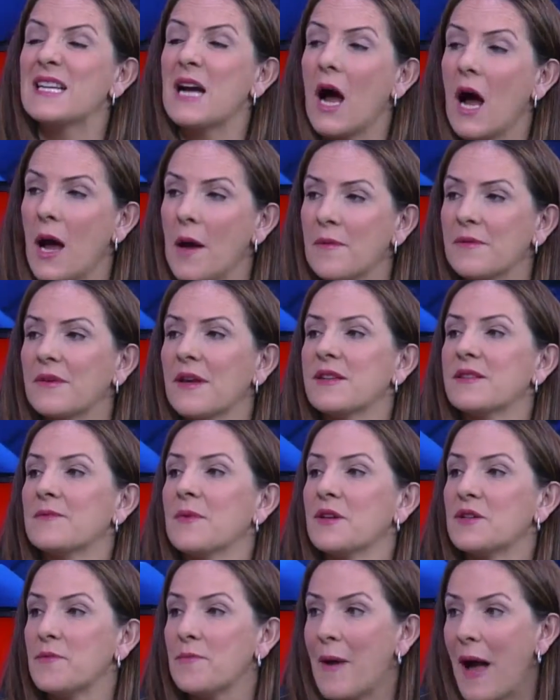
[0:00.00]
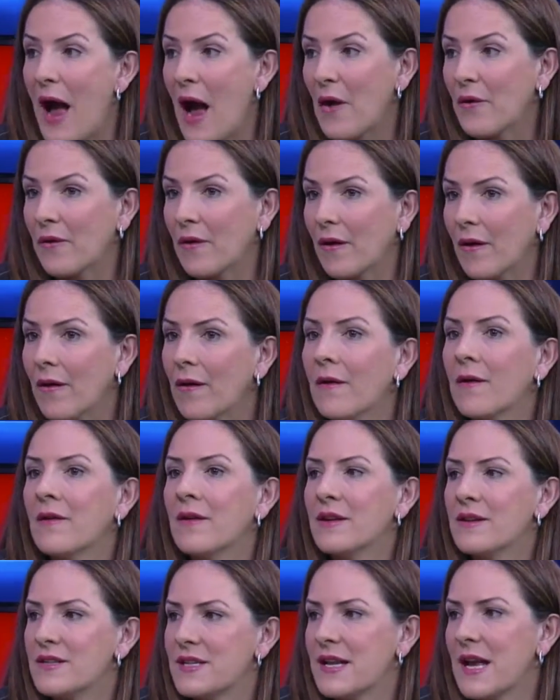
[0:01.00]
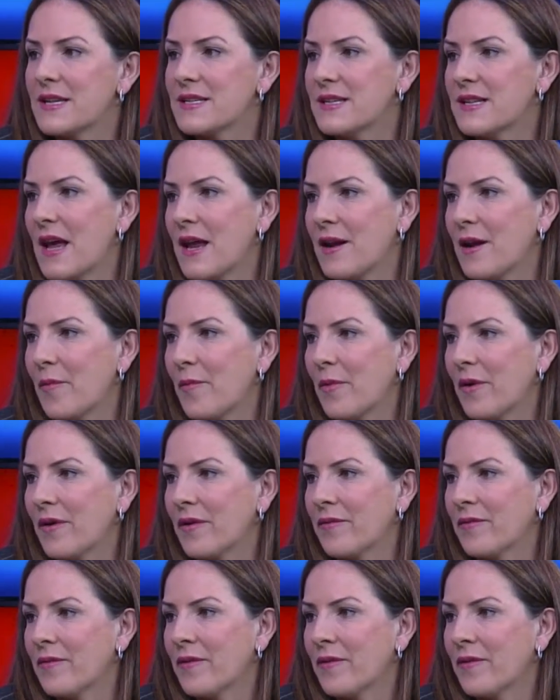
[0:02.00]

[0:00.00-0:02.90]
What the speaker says: times as much powder to get to that number.